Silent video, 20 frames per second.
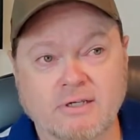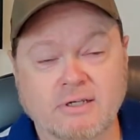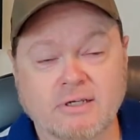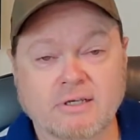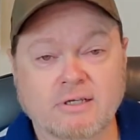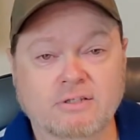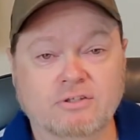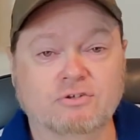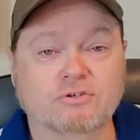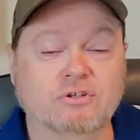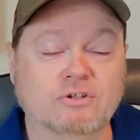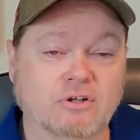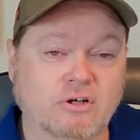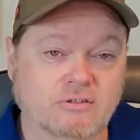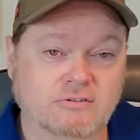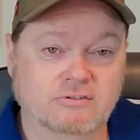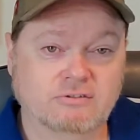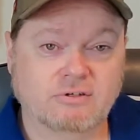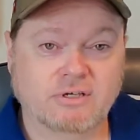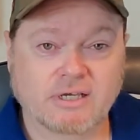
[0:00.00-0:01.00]
You can
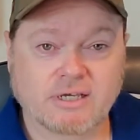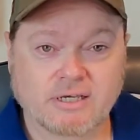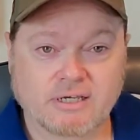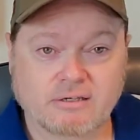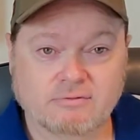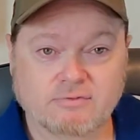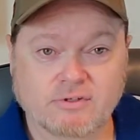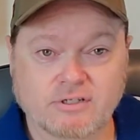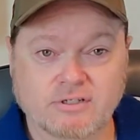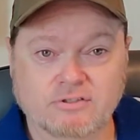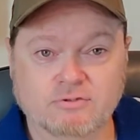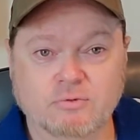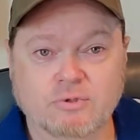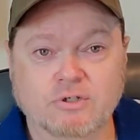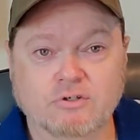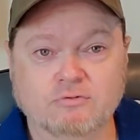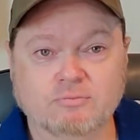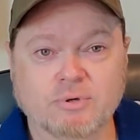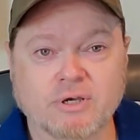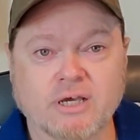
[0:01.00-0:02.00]
also have a
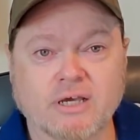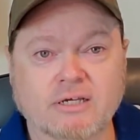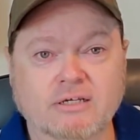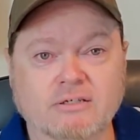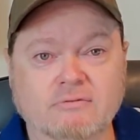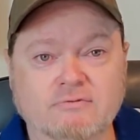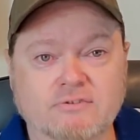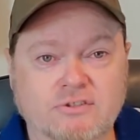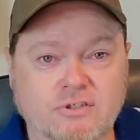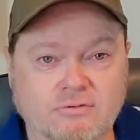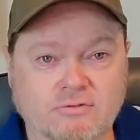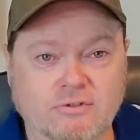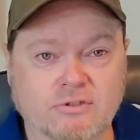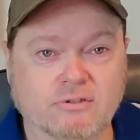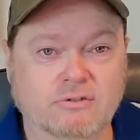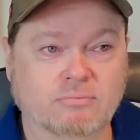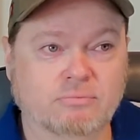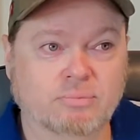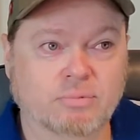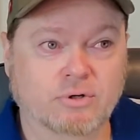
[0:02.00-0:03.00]
12 pack of
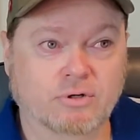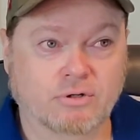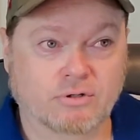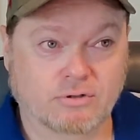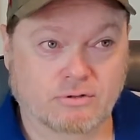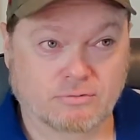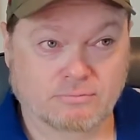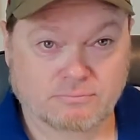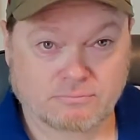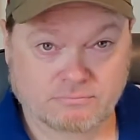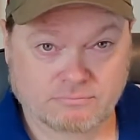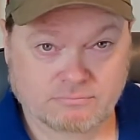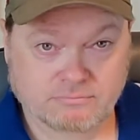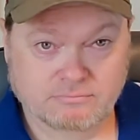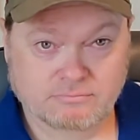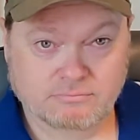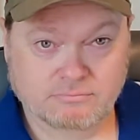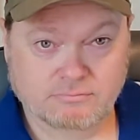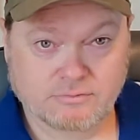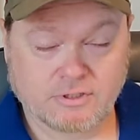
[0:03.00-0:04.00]
soda per
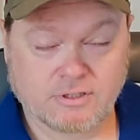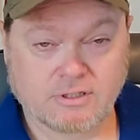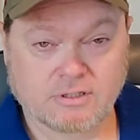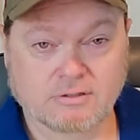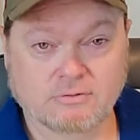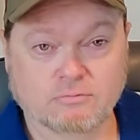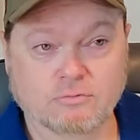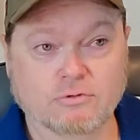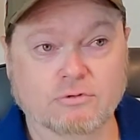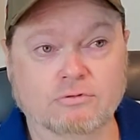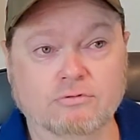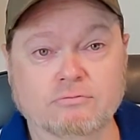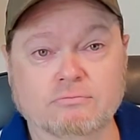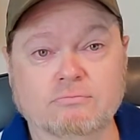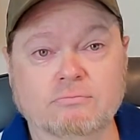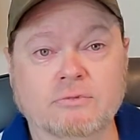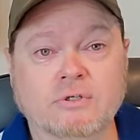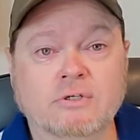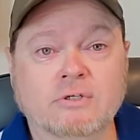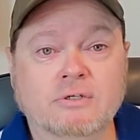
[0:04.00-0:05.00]
room.
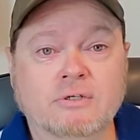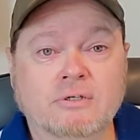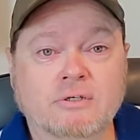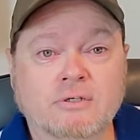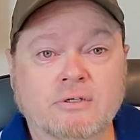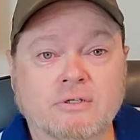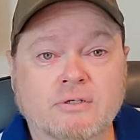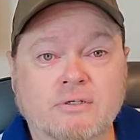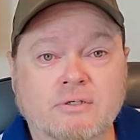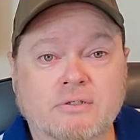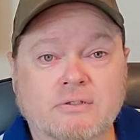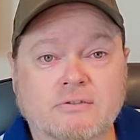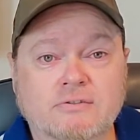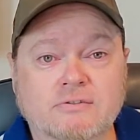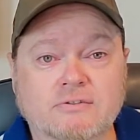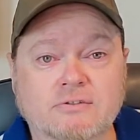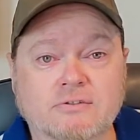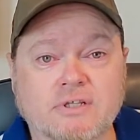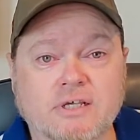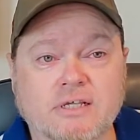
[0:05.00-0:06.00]

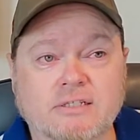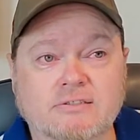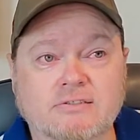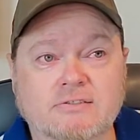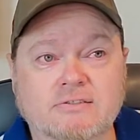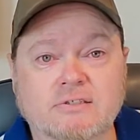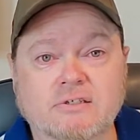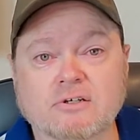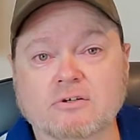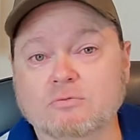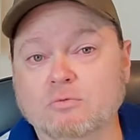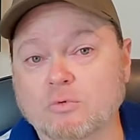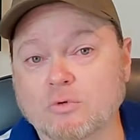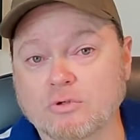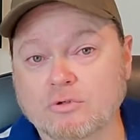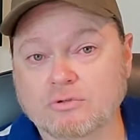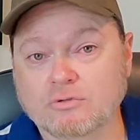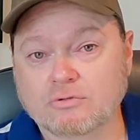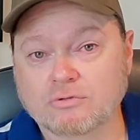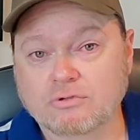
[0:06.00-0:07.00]
So that's
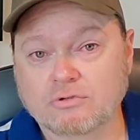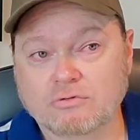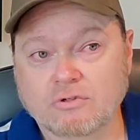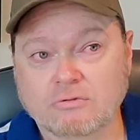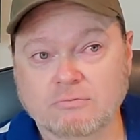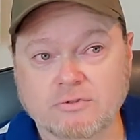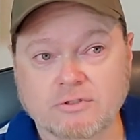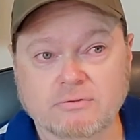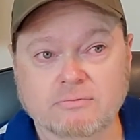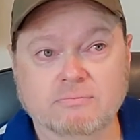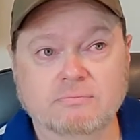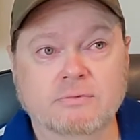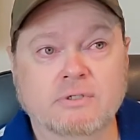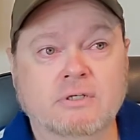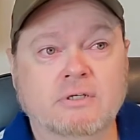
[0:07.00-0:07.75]
Royal Caribbean.